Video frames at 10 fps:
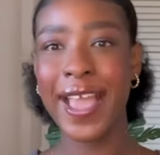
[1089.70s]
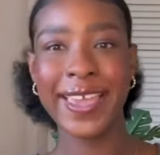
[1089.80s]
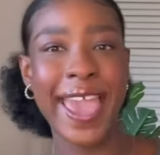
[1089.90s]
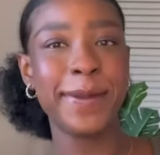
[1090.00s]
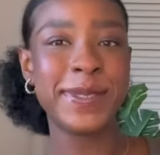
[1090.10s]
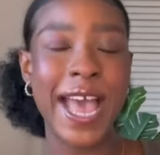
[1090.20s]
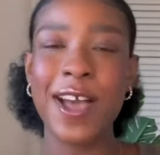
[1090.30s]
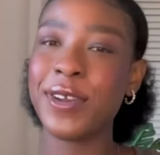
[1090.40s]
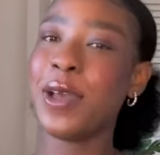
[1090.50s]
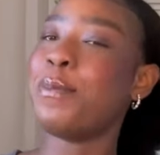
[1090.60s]
Cape
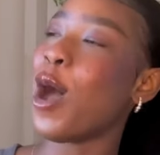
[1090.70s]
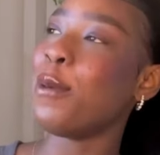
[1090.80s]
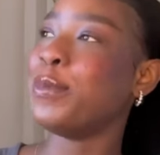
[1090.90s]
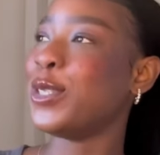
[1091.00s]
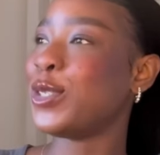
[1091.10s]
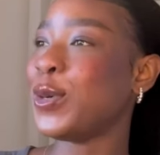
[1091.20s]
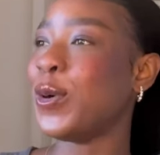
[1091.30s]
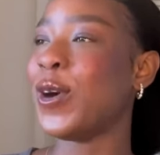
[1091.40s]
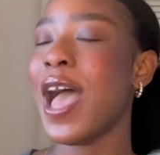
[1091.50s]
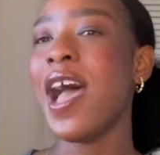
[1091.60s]
Town apartment
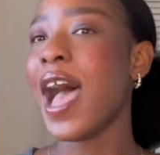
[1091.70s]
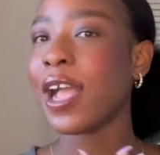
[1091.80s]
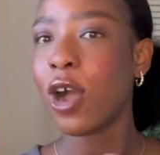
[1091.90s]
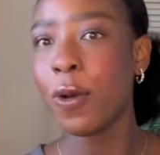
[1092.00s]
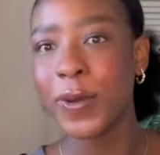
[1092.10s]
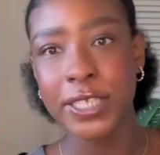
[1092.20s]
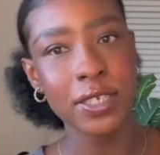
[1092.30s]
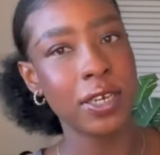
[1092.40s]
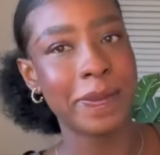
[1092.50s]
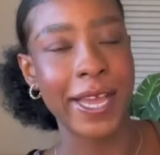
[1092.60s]
tour. I can't wait to
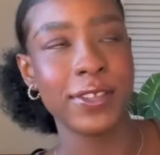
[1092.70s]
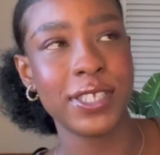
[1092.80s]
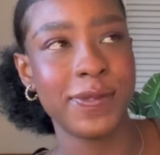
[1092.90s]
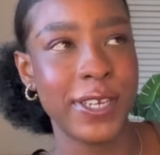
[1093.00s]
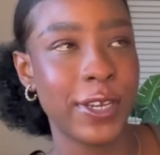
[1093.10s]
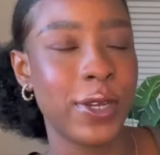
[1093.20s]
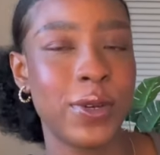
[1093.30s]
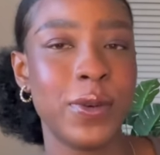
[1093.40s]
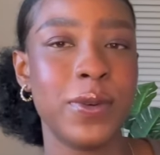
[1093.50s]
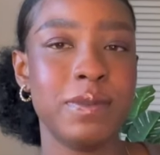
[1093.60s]
look back on this
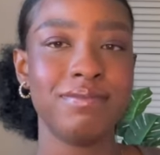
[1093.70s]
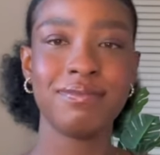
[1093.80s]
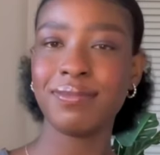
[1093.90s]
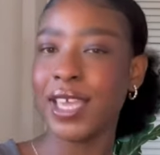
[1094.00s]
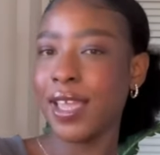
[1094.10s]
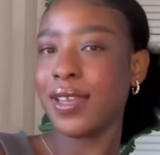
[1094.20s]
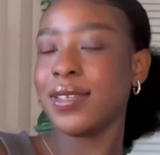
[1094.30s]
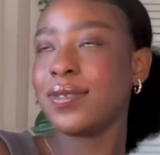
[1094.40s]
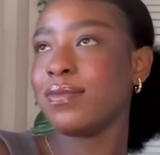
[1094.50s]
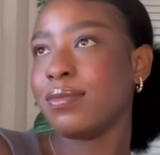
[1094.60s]
video
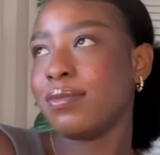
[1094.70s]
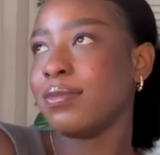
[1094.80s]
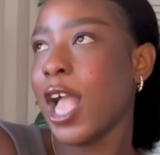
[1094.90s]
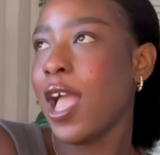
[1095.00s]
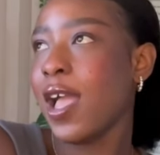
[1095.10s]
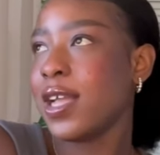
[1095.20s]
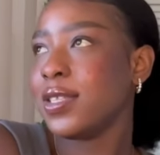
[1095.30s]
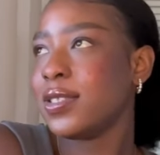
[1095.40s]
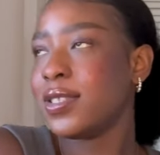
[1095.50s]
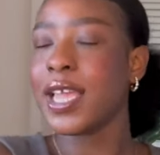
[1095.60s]
in
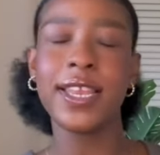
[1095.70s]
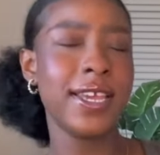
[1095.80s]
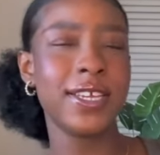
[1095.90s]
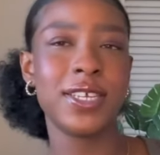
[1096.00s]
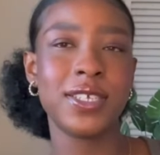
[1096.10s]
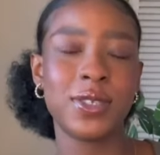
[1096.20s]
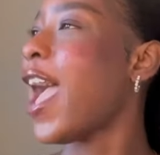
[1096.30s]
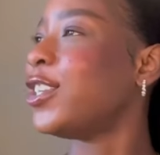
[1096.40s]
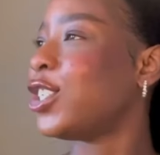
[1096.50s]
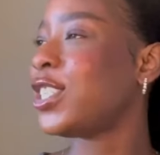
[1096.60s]
10 years
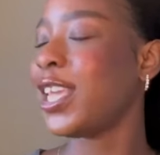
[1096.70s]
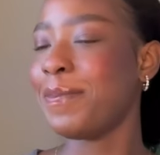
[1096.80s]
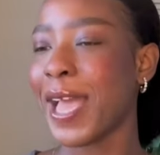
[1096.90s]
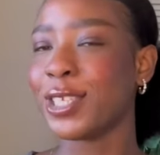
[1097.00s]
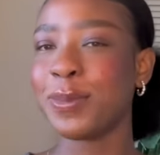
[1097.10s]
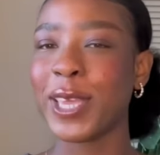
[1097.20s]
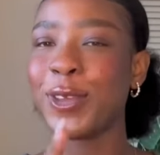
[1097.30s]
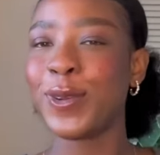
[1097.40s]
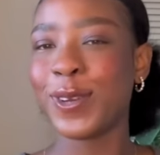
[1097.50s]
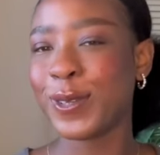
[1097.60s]
and just think back to my
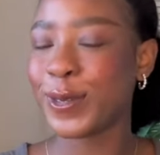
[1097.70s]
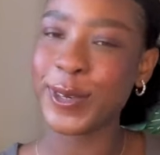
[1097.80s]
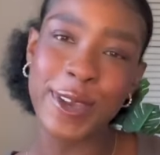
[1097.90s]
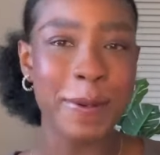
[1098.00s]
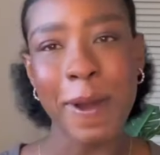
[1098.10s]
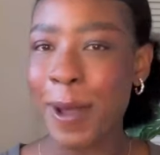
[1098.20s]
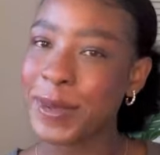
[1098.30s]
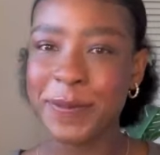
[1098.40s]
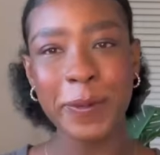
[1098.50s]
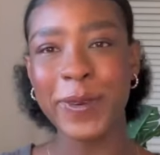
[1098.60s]
cute little studio
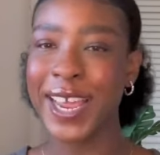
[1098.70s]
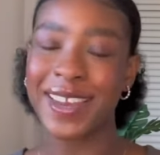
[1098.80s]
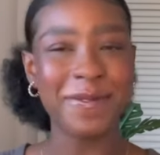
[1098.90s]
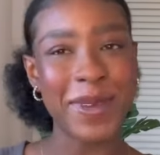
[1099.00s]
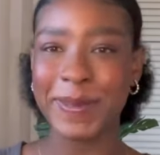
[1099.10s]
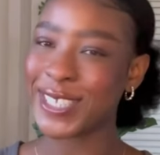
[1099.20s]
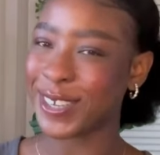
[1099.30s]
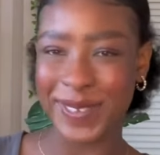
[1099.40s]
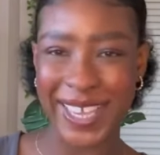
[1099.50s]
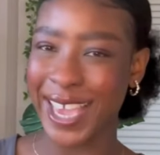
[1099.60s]
apartment from when I lived by
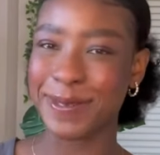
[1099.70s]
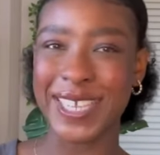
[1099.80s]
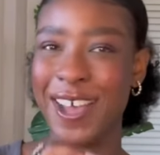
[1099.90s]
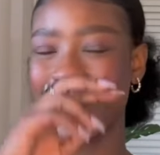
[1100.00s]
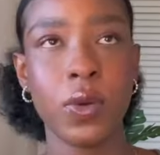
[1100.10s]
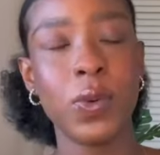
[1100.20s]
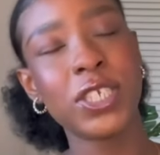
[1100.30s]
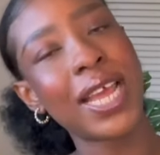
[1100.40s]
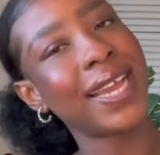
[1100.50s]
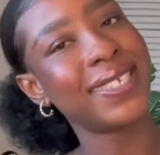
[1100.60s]
myself in Cape Town, which,
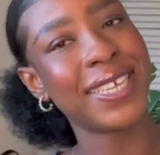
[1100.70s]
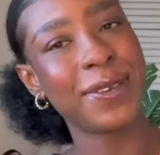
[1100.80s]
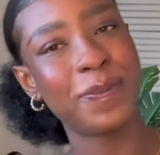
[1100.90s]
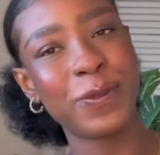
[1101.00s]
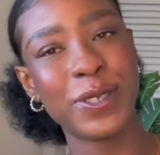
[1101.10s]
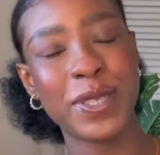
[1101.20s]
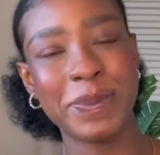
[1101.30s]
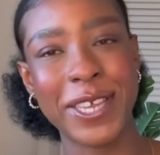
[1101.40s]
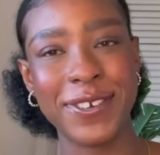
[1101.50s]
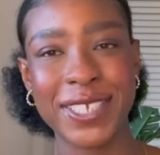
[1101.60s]
like I said, was the
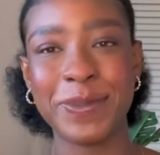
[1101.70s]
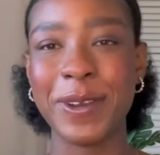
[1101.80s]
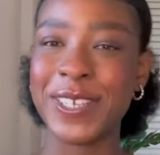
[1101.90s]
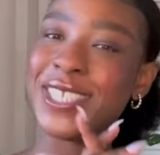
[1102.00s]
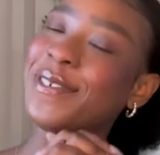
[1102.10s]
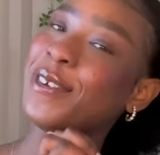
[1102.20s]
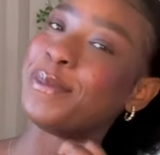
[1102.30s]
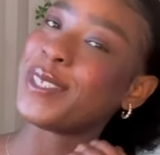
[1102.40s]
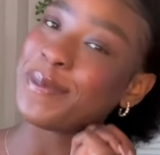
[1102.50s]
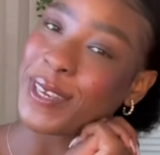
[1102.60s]
main reason why I wanted to film
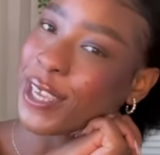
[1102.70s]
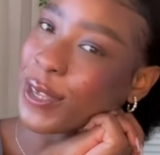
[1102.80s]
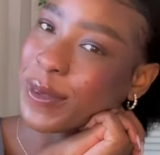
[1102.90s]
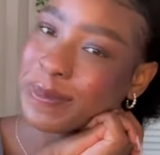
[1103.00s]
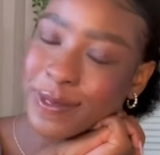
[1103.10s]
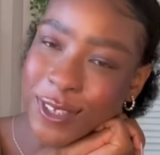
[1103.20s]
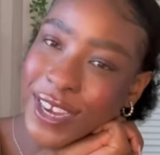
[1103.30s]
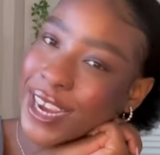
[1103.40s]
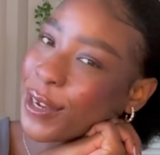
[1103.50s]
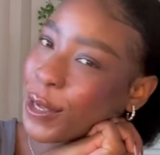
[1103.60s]
this video, so
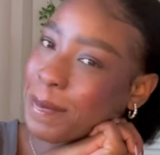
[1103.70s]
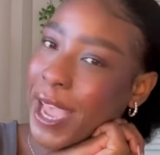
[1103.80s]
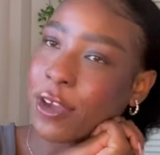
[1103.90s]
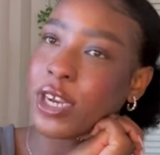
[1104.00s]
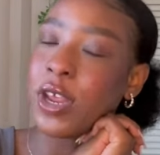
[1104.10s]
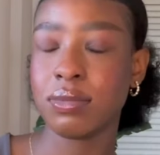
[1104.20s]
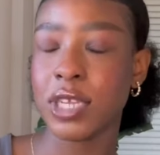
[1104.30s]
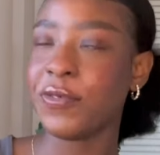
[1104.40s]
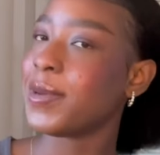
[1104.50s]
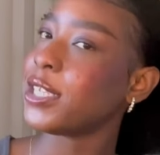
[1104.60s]
that I can look back on it.
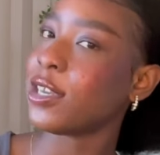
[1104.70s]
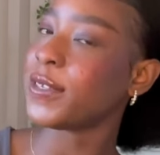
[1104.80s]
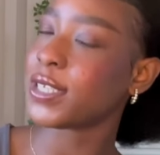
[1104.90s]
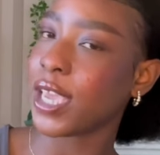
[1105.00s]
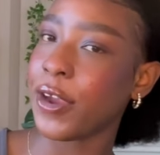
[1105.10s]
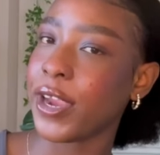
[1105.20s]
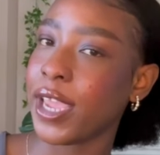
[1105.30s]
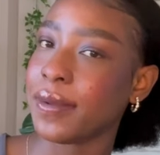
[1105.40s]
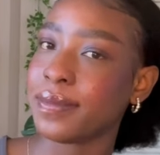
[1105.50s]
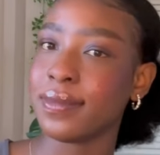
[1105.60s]
Living by myself is
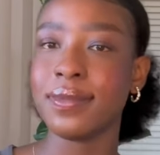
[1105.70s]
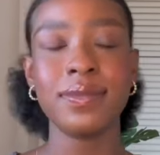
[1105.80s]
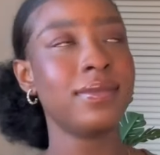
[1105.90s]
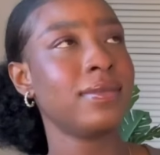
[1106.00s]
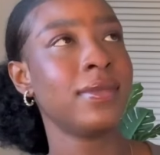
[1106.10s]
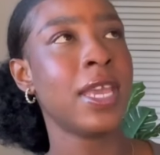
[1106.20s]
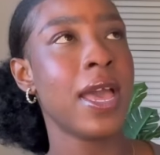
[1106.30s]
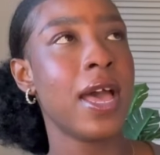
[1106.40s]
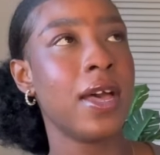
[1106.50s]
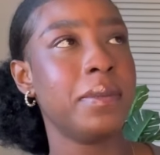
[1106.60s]
scary,
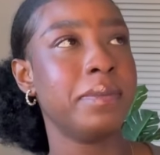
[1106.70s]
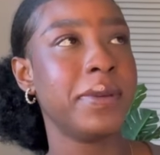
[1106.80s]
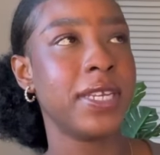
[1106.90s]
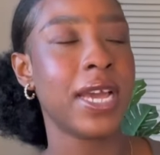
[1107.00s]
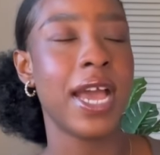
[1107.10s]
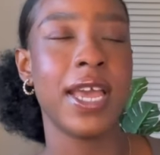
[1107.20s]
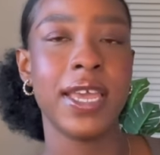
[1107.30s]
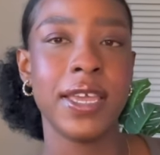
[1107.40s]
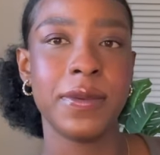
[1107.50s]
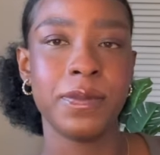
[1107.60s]
but
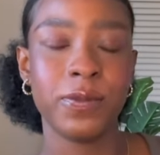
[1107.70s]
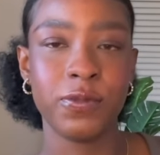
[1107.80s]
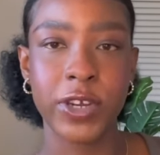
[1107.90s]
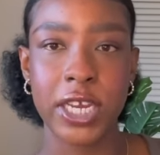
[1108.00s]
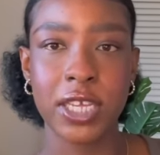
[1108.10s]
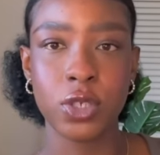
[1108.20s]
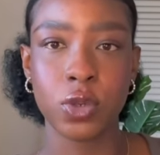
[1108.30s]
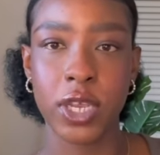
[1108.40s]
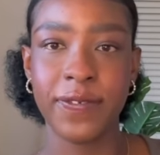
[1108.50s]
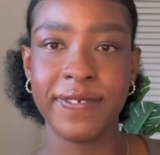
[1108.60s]
I really
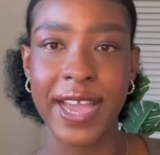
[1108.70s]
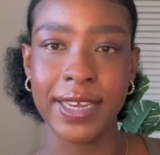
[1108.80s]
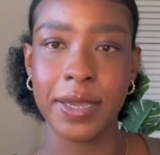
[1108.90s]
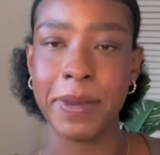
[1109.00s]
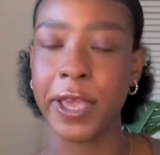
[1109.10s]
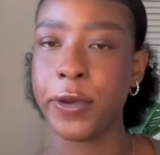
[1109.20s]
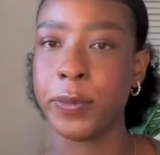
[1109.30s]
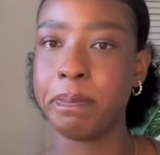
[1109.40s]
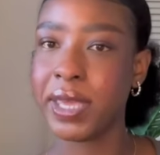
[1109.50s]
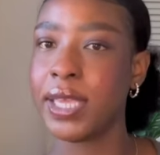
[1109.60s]
enjoyed finding my
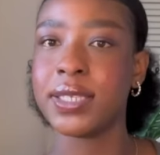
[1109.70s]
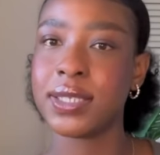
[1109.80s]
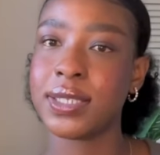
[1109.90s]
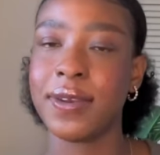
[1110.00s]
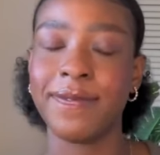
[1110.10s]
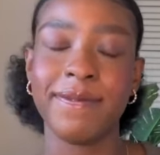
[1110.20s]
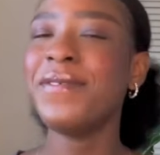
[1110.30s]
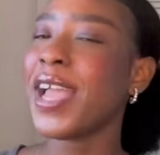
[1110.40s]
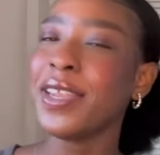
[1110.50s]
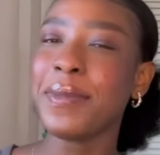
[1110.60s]
own peace and
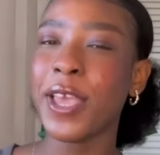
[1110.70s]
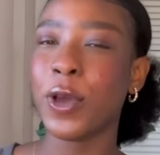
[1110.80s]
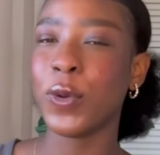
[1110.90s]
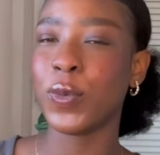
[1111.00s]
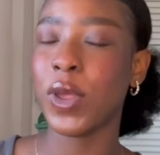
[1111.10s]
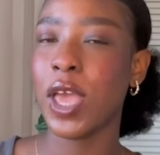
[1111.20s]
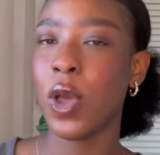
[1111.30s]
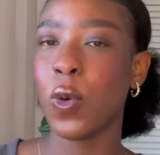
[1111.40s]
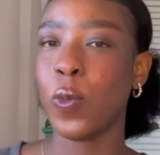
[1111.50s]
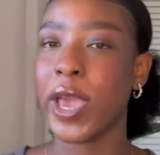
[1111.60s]
finding my own
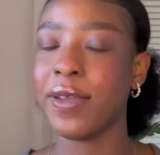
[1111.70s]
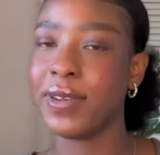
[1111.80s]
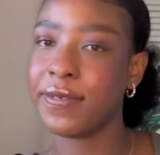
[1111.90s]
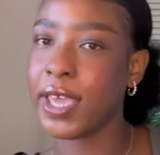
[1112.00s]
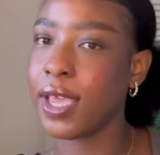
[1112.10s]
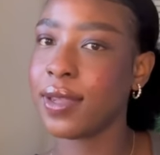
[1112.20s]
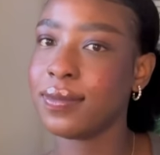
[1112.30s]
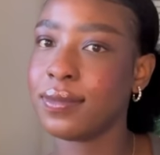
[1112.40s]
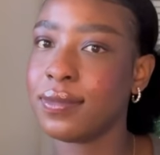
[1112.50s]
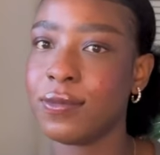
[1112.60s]
way of living
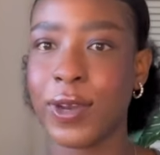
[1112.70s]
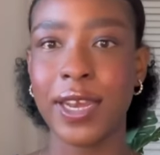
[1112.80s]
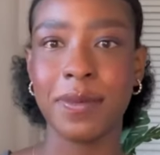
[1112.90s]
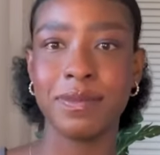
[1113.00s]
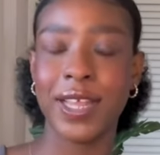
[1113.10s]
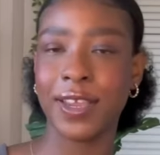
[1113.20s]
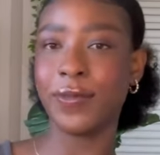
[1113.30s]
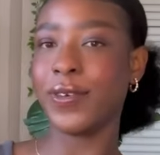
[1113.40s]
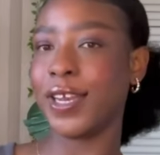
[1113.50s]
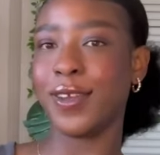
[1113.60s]
when I'm like
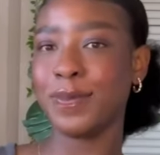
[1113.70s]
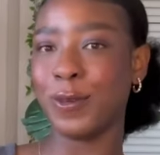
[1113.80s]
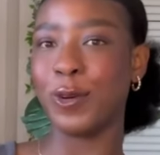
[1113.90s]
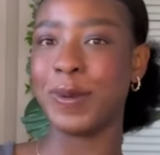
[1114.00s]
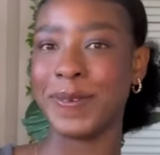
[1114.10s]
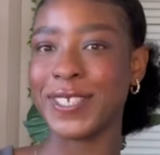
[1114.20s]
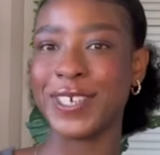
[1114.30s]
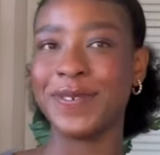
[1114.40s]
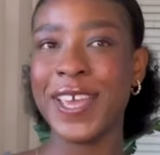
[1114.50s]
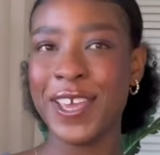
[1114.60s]
really all by
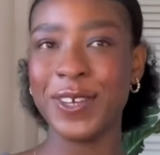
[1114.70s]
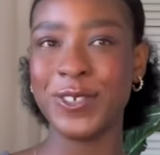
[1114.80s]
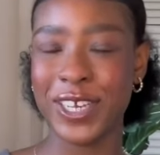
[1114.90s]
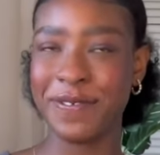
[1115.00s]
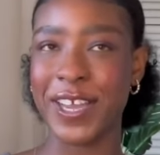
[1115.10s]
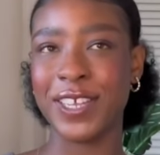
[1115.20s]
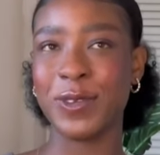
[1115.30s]
myself. It was really funny.